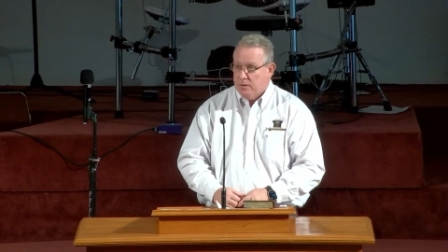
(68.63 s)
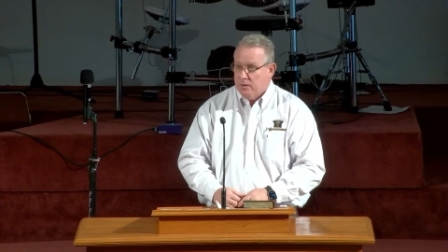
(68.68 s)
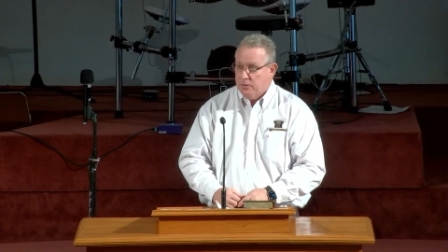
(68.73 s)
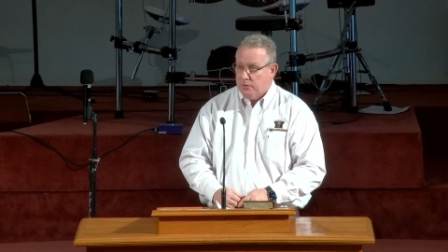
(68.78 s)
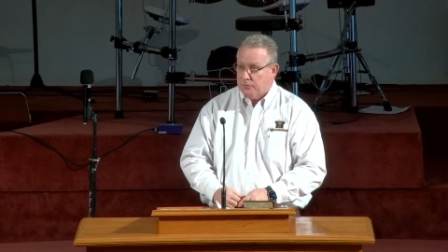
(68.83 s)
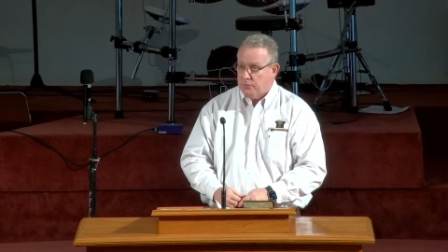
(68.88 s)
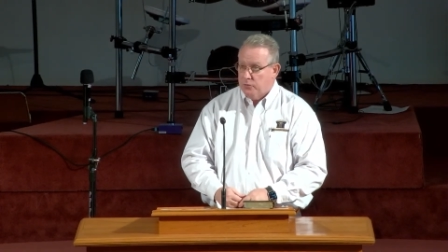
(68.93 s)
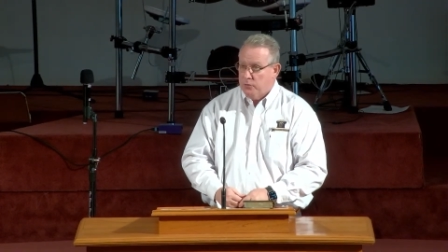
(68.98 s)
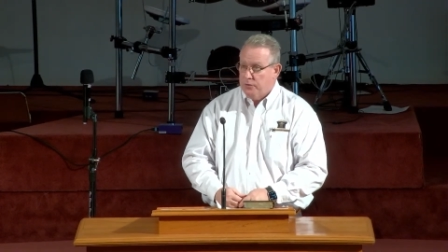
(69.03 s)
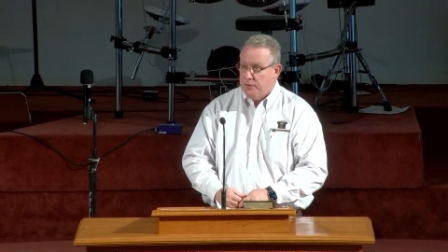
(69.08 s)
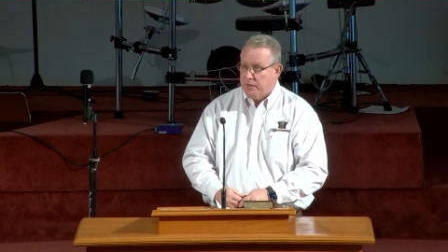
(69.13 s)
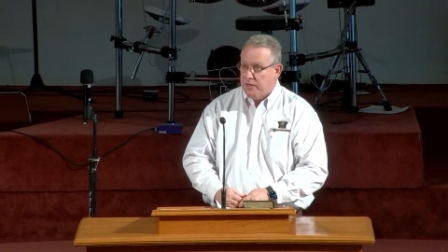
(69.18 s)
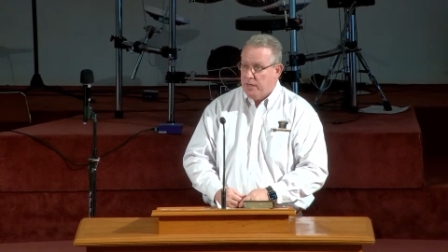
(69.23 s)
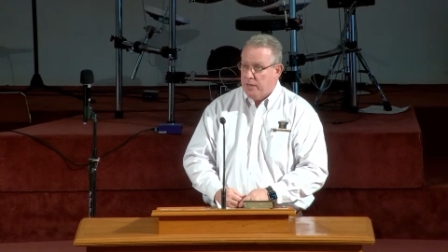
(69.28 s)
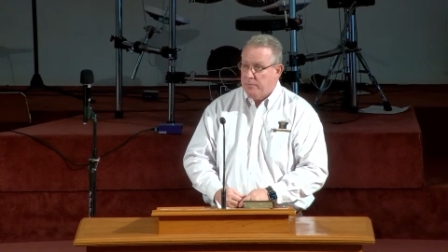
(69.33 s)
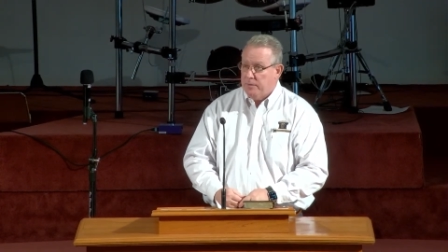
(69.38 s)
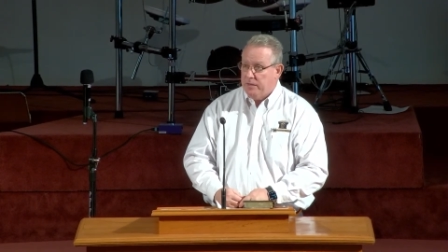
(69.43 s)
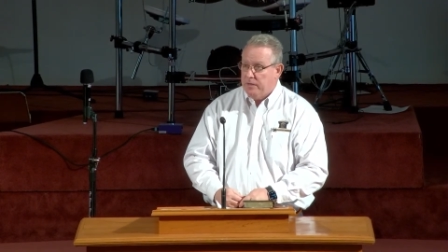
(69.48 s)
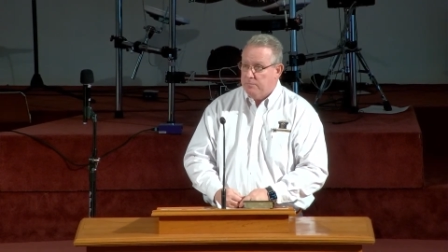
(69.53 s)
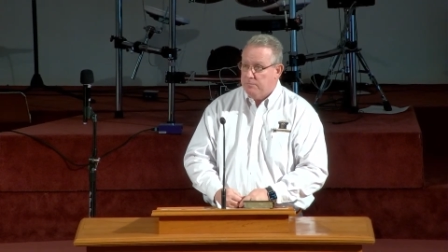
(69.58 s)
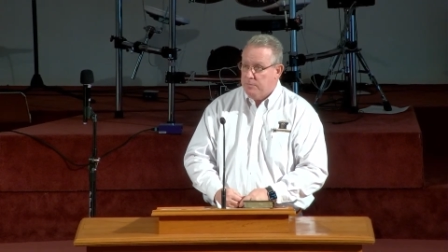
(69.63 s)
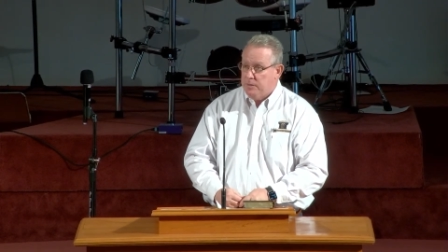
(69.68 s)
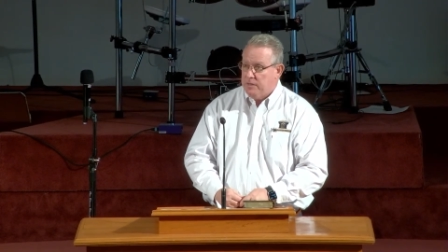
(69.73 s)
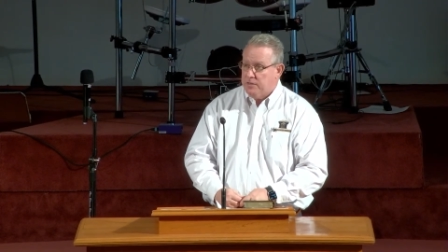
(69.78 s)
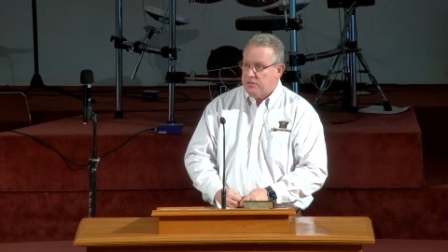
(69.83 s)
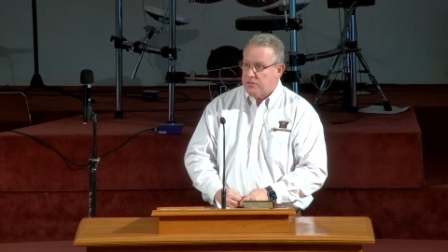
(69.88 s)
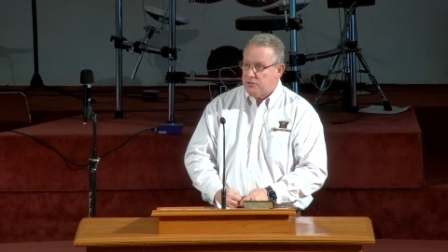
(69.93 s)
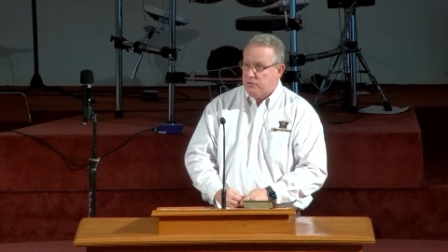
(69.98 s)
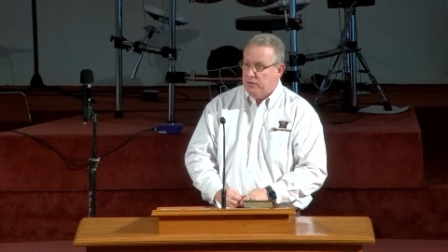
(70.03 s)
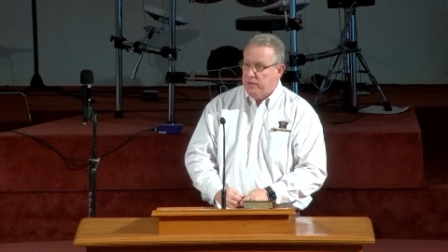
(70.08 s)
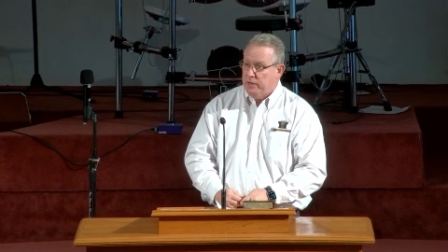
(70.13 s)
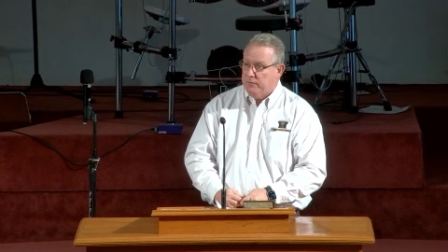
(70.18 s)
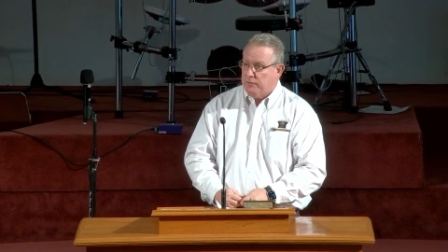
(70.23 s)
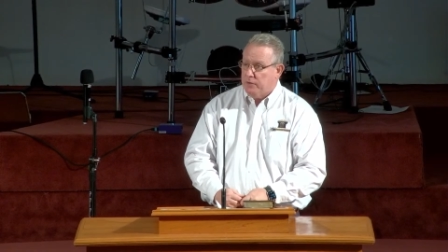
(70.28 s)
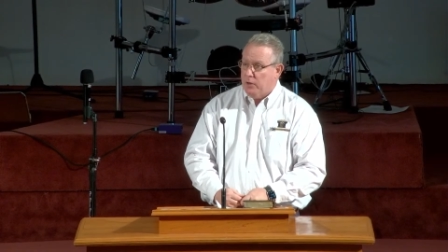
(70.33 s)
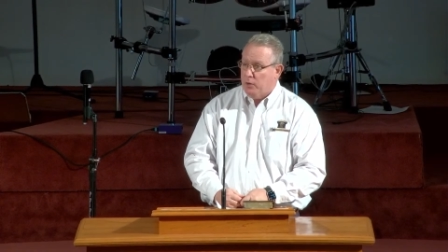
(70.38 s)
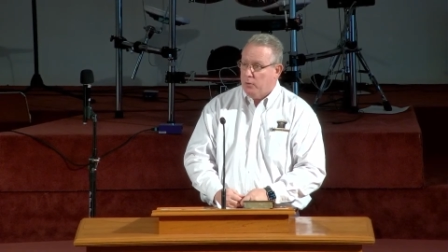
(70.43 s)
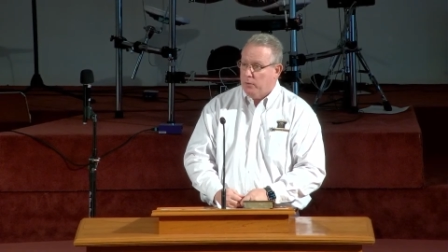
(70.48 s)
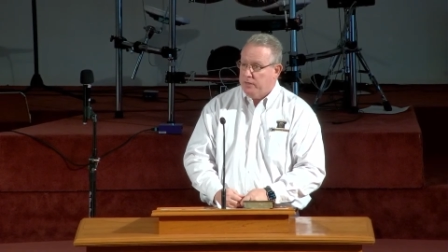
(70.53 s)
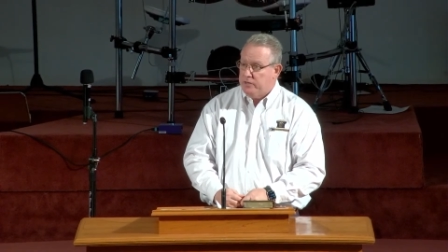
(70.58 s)
through the coming ministry of the
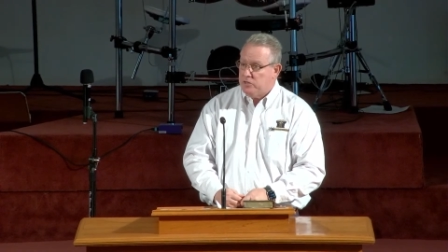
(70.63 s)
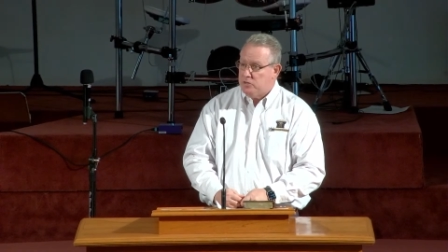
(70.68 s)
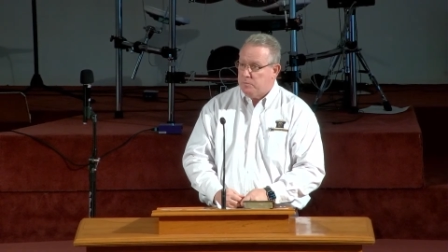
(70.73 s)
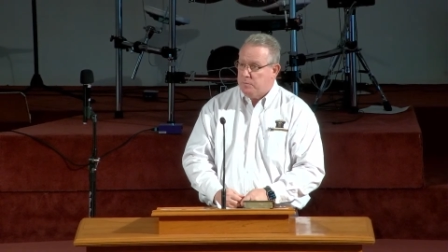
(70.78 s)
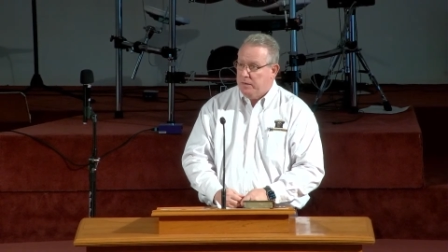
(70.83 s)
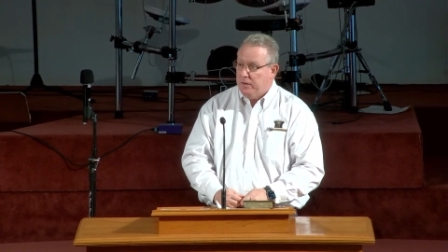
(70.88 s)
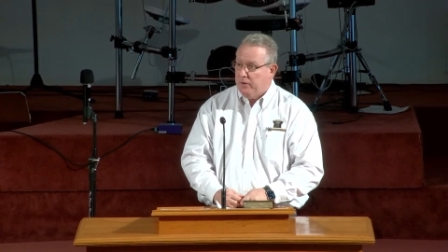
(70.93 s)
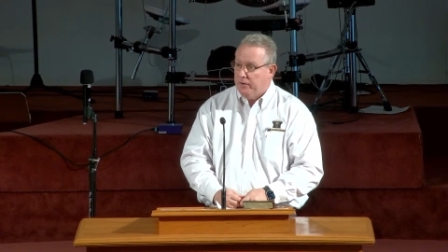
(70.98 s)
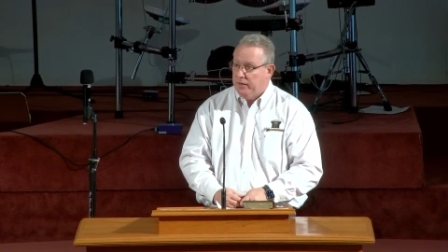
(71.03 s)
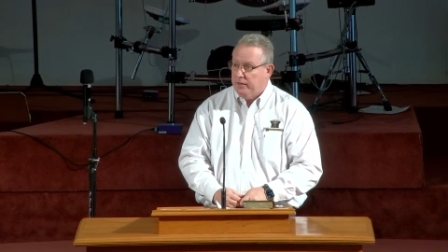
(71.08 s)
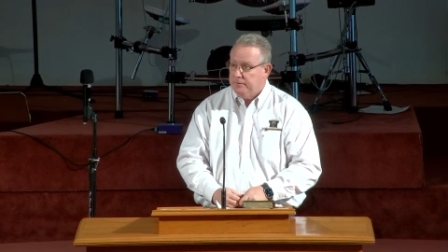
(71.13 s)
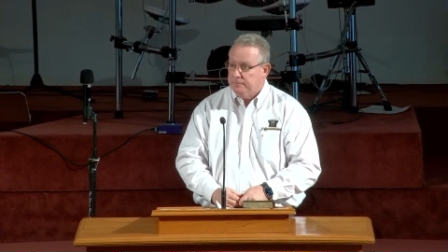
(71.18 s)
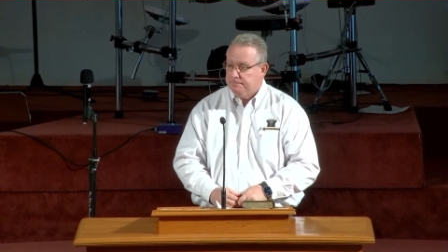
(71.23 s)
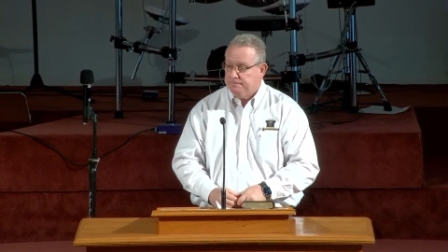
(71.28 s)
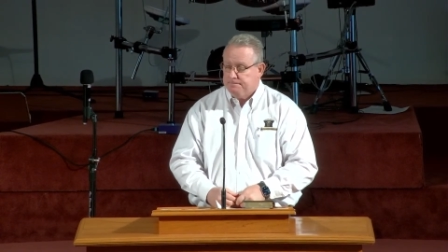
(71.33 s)
Holy Spirit